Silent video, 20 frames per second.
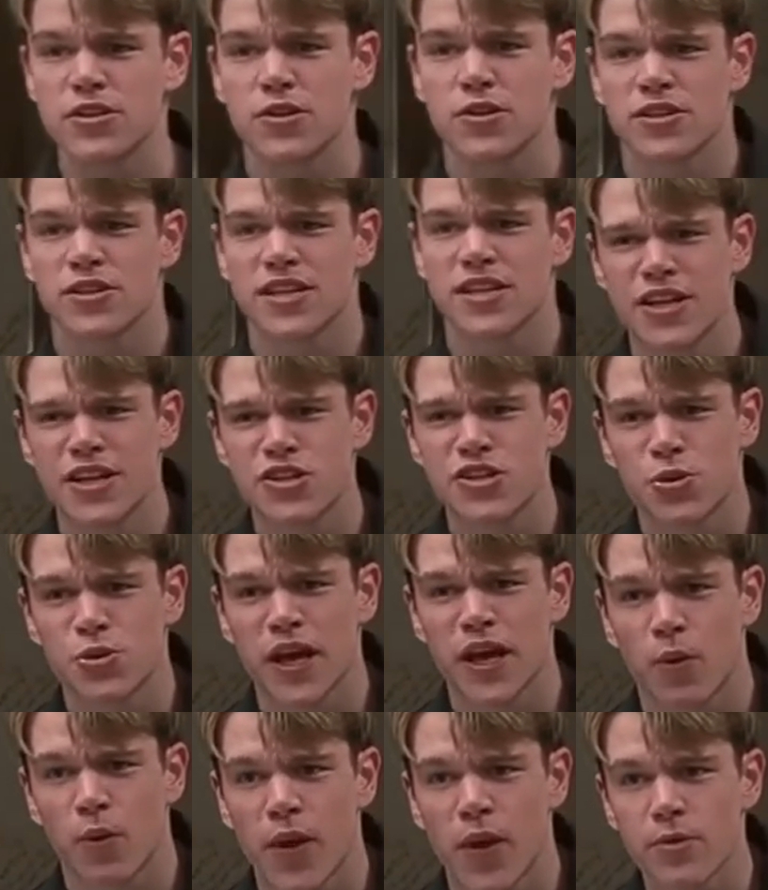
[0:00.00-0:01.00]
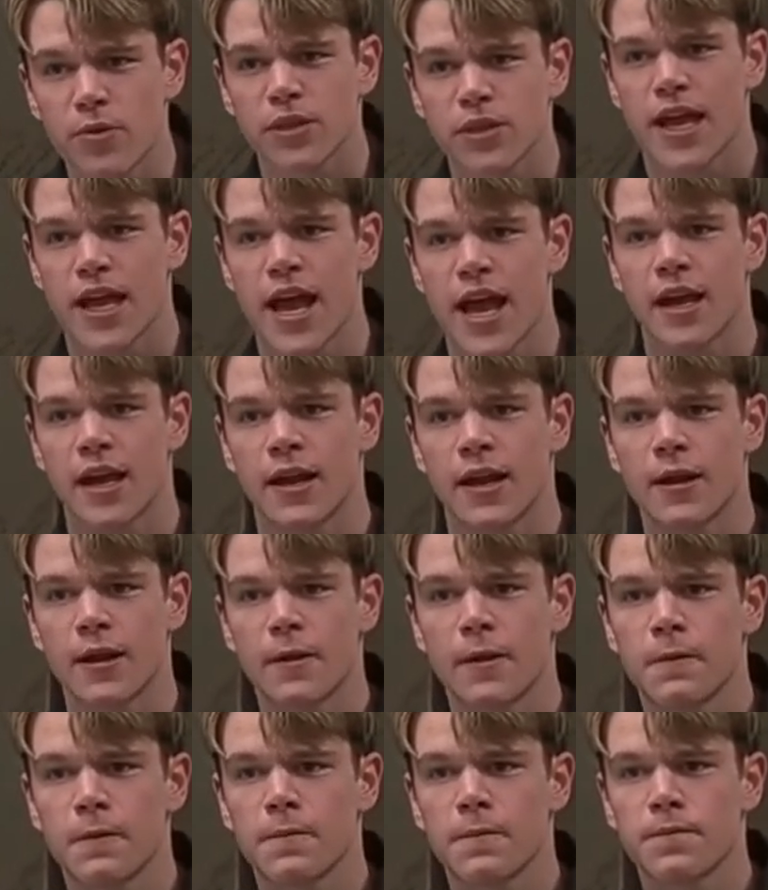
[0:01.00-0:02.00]
When one looks beyond the artist
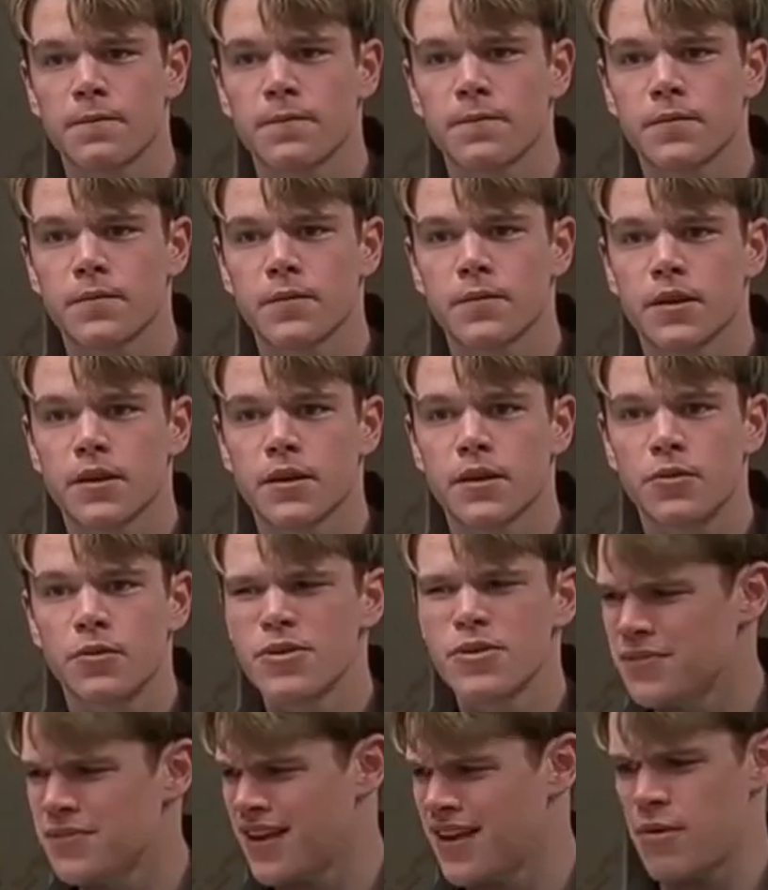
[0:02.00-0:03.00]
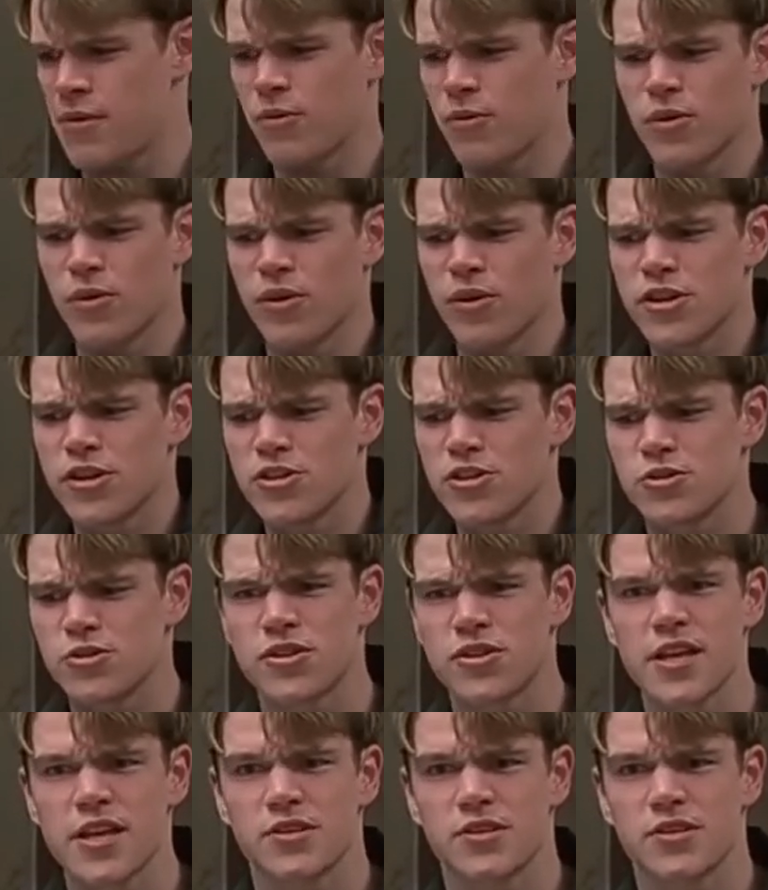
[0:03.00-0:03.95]
and the content, the aesthetics and